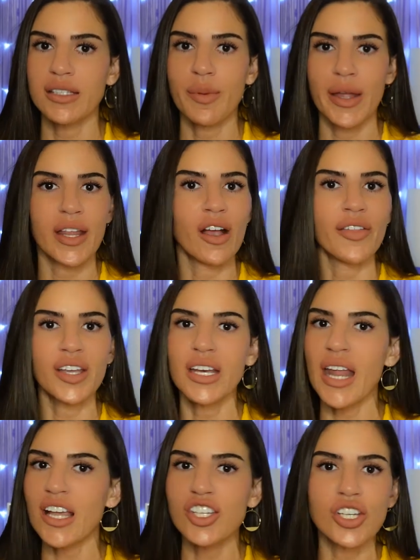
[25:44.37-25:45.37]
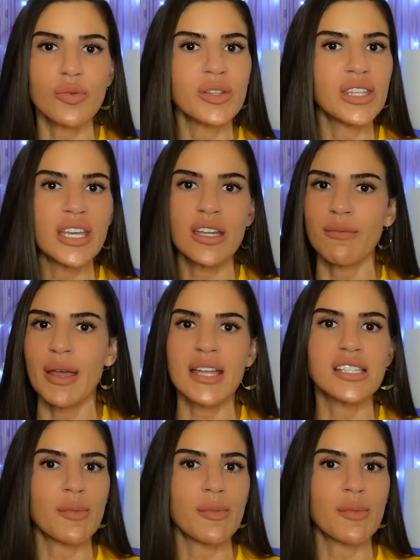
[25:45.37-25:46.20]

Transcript: Depending on the connection with the inmate,